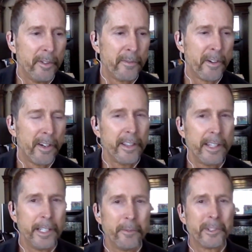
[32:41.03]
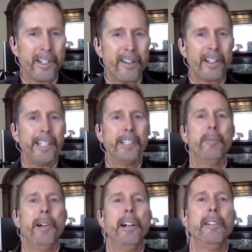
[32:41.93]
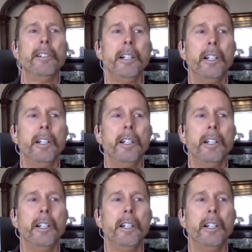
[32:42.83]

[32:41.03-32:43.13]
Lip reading: very thing we're talking about.